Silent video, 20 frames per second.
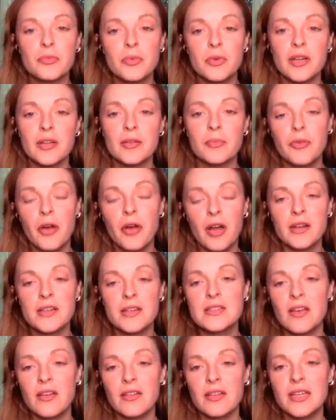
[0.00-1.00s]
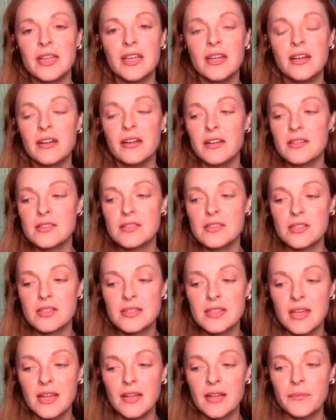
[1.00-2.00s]
what brought us all here is just
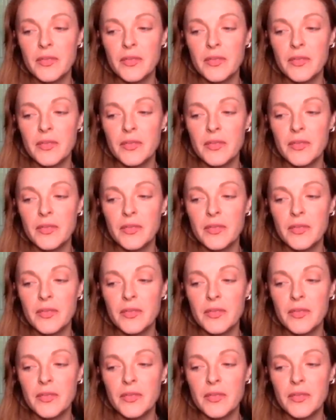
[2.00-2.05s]
like